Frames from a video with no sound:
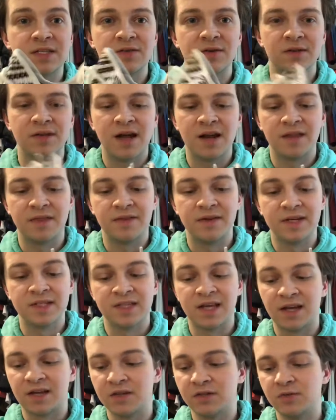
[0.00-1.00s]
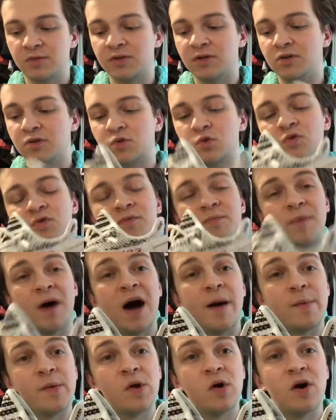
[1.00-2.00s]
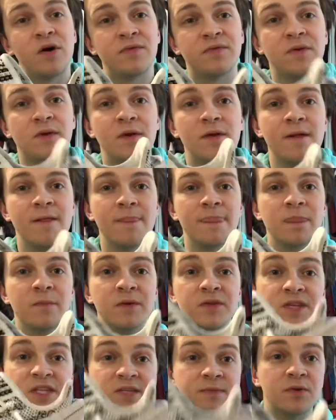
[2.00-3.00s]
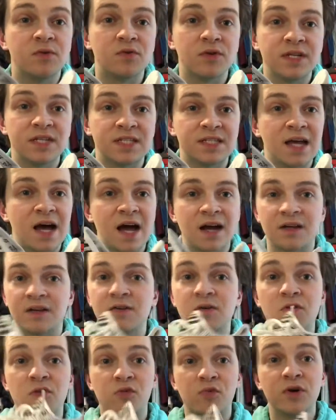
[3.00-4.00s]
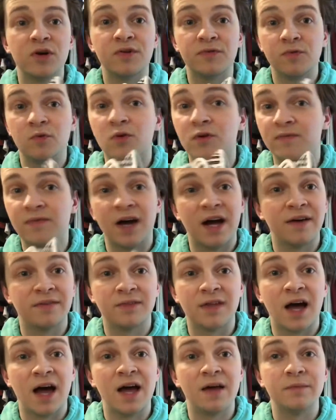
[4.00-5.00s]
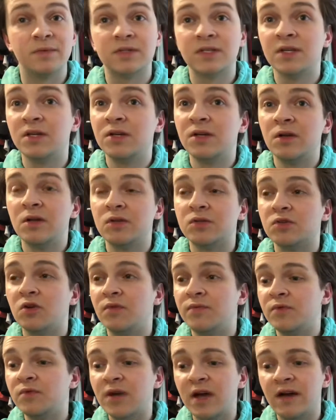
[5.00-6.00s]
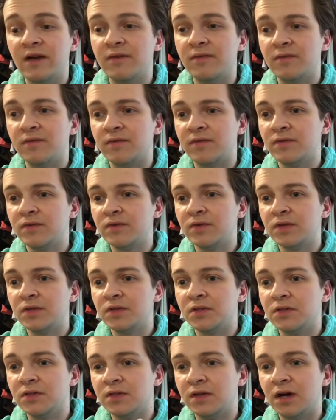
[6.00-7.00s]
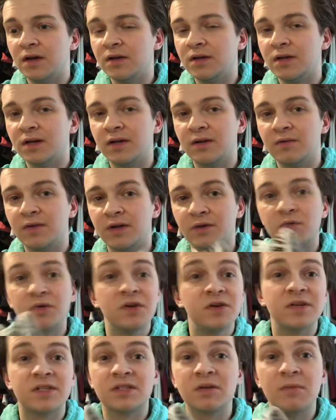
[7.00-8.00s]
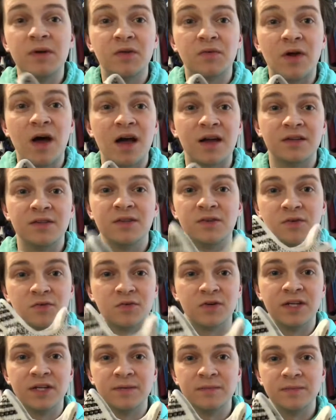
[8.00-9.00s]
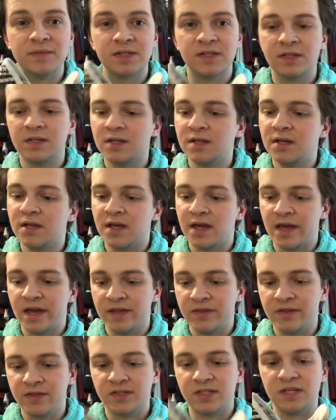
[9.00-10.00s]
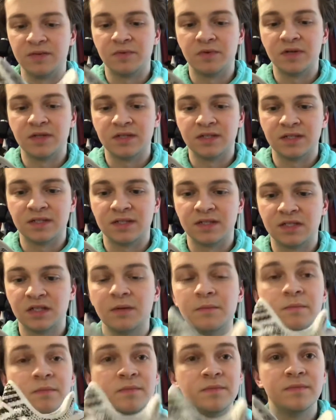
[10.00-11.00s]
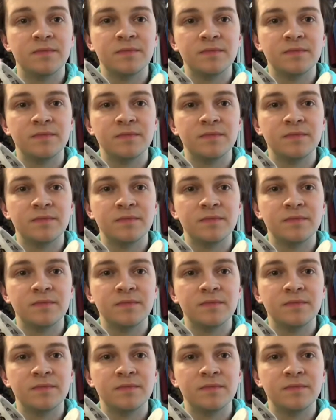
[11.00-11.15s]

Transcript: lot of things that can, sort of pop it off. But these have been restocked, 3 or 4 or 5 times. So if you have, like, really somebody rocking the creams and the zebras is something